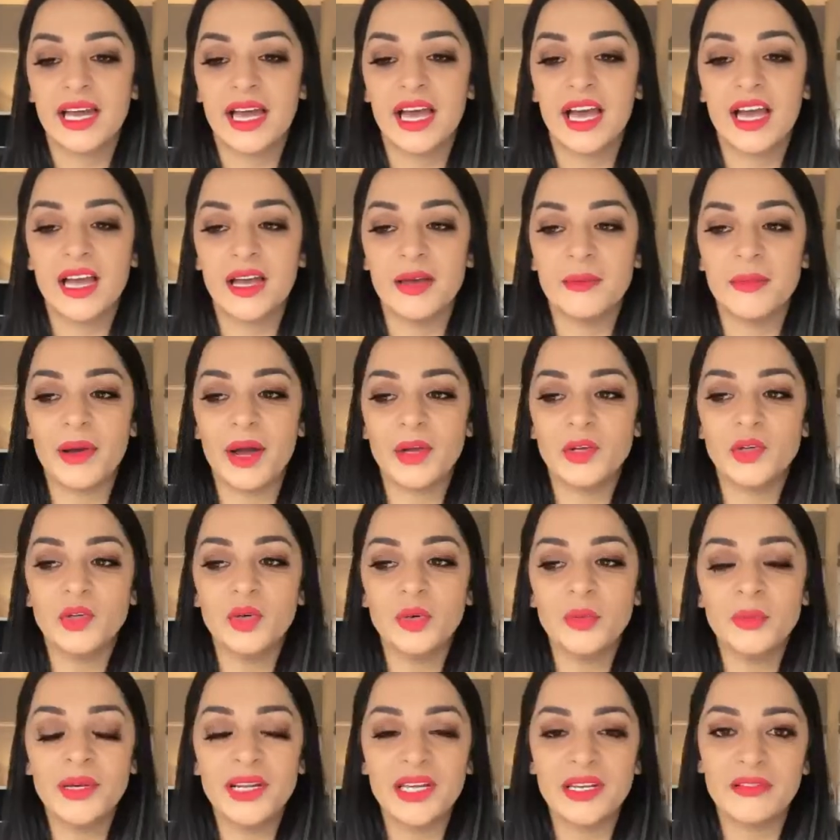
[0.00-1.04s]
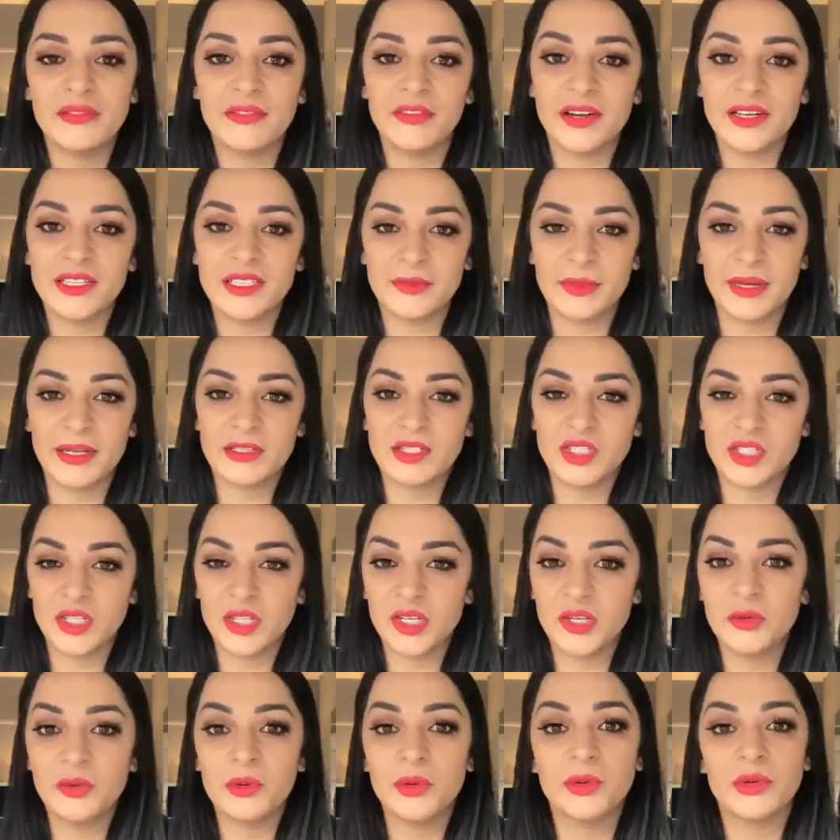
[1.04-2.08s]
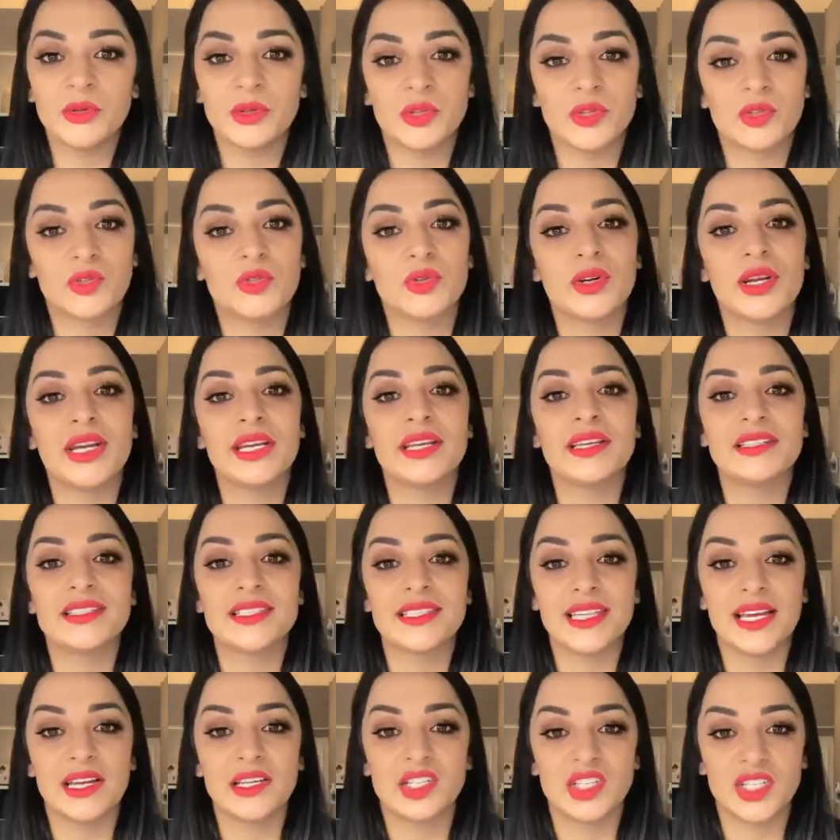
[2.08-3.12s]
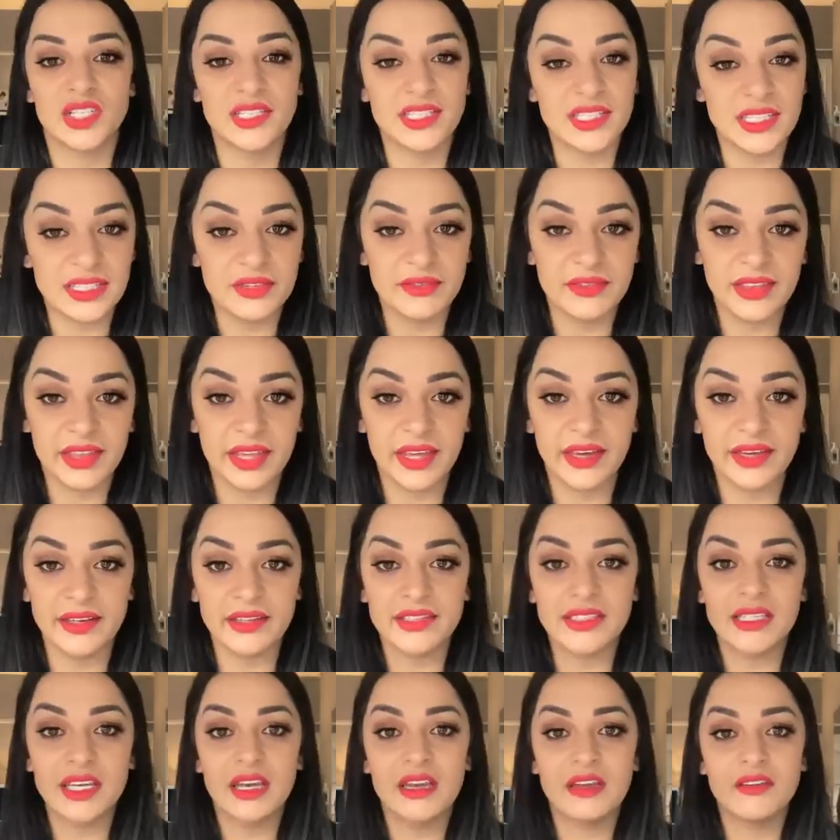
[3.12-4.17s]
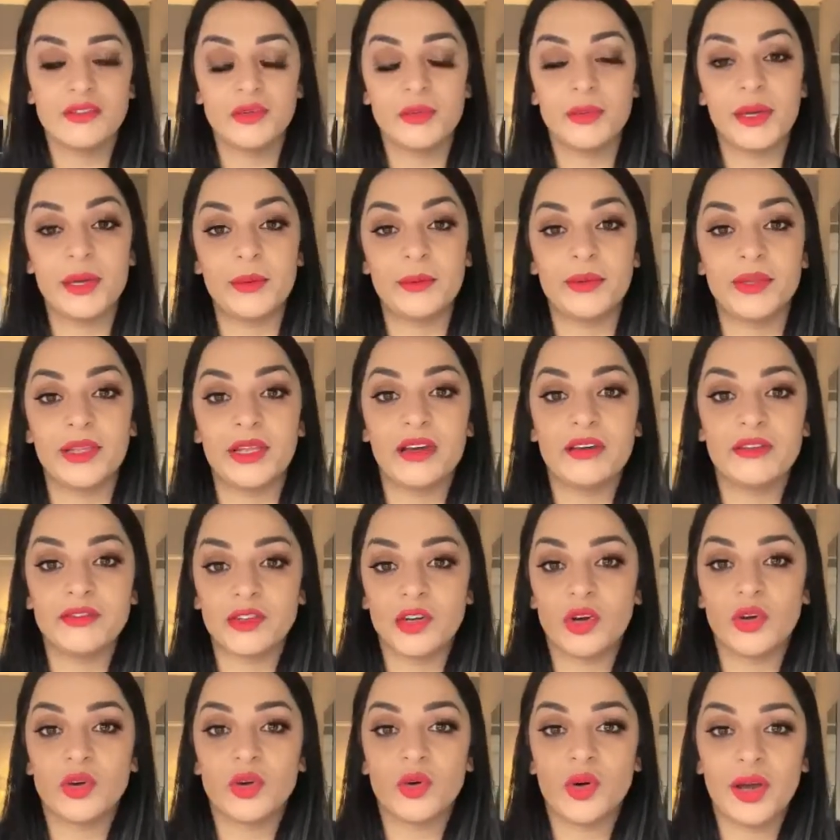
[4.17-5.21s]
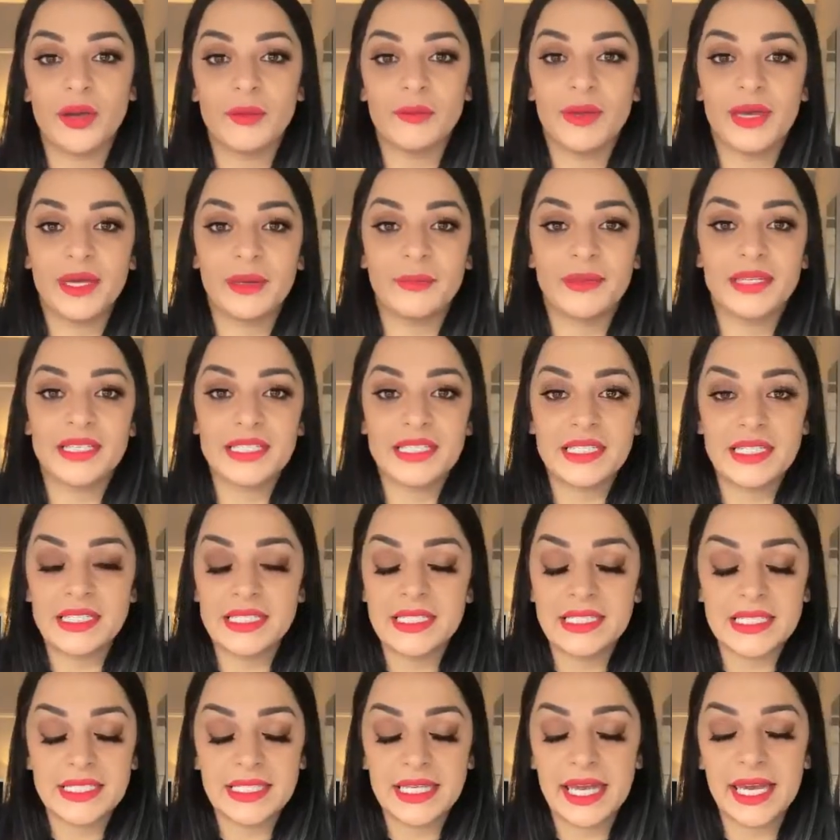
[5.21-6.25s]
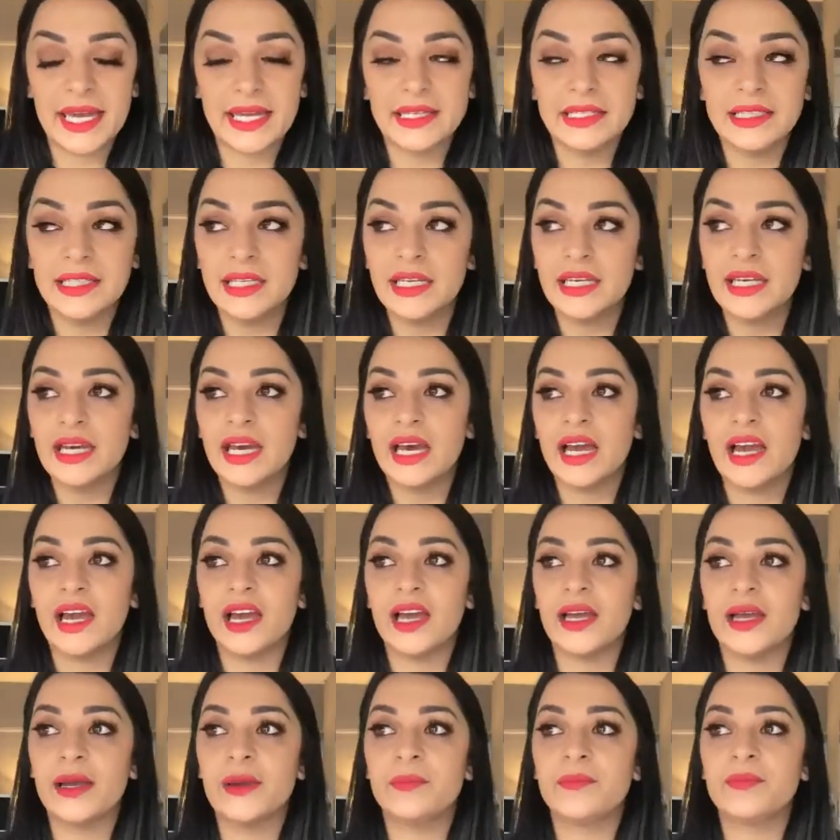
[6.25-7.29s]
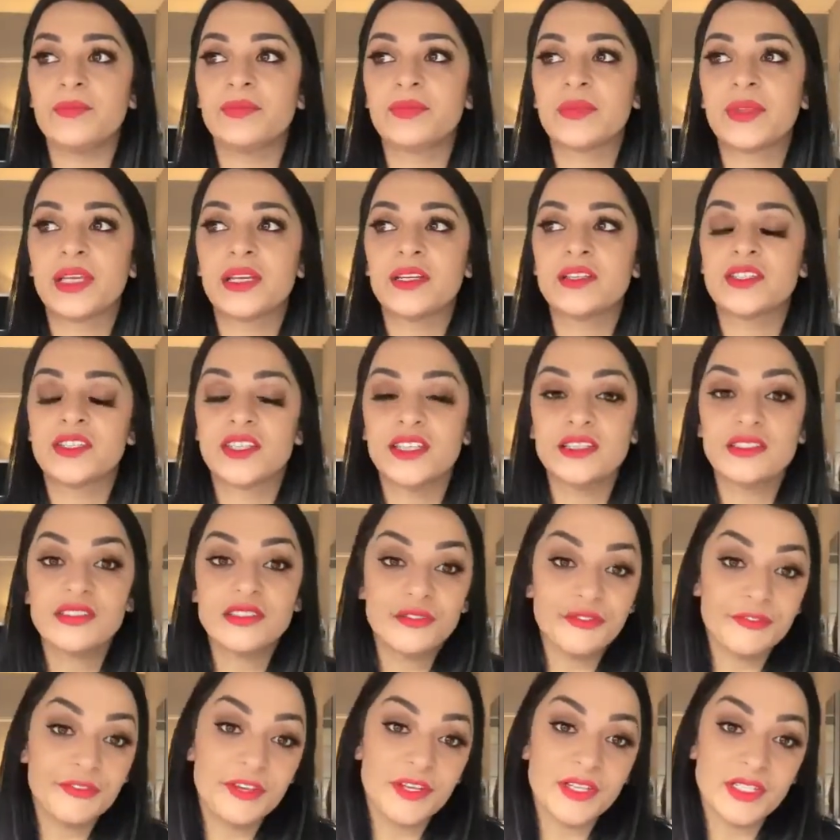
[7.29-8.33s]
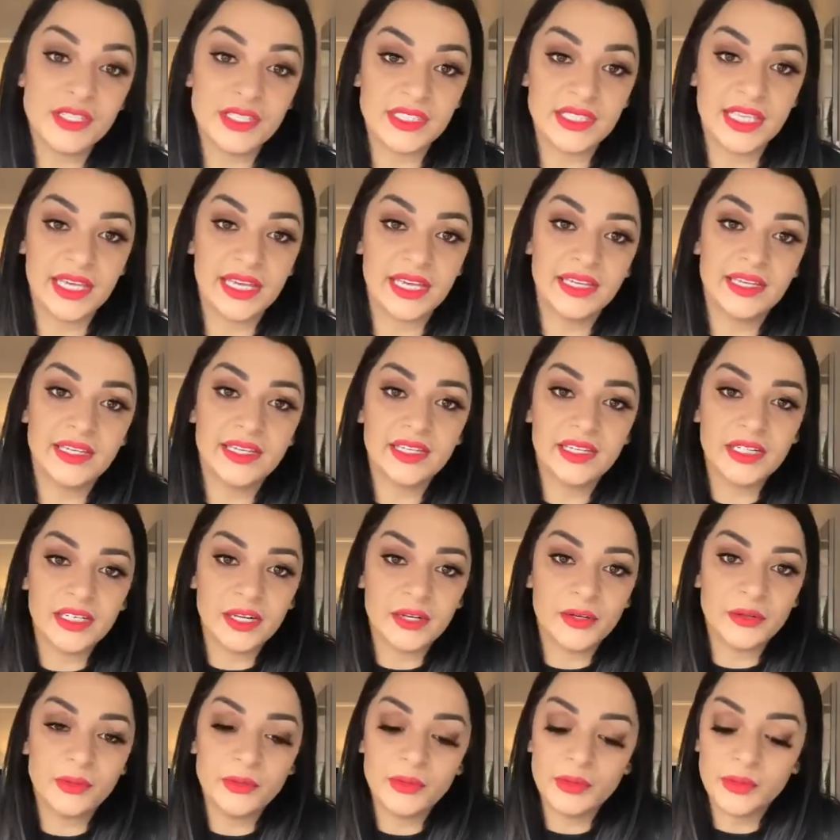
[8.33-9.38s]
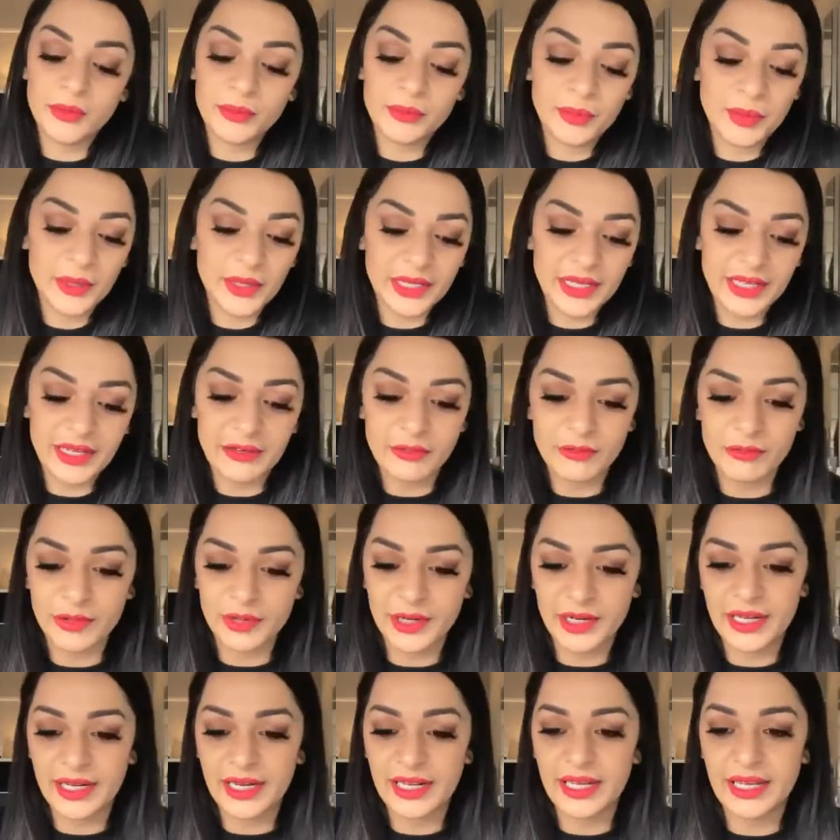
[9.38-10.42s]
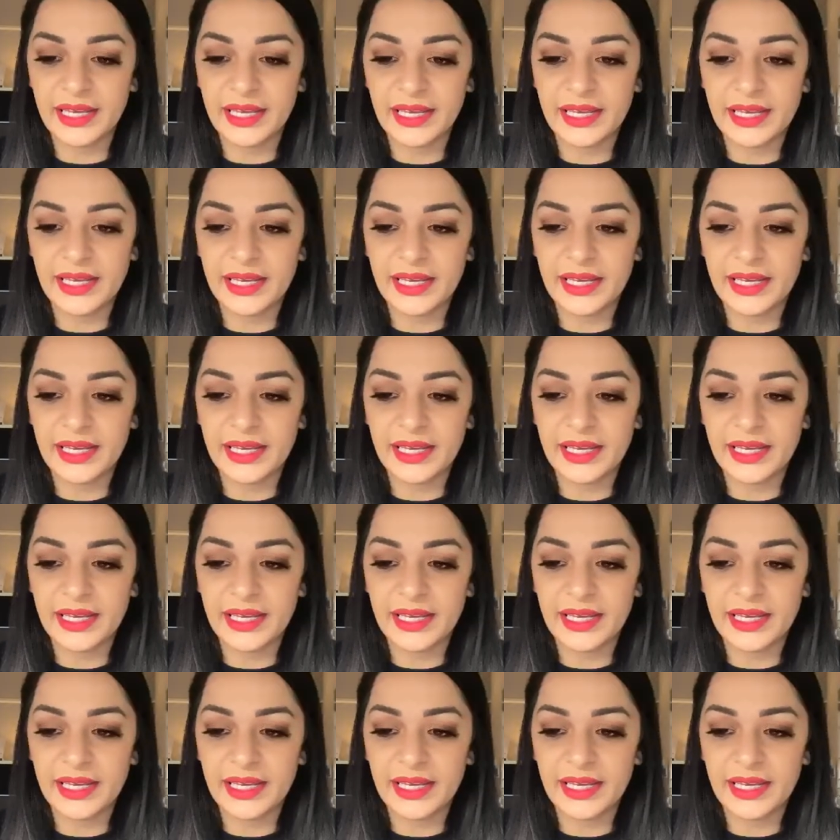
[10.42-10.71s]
I normally advise about 2 or 3 sessions of this for people that have got quite pigmented skin. So that's the first thing, you know, putting it really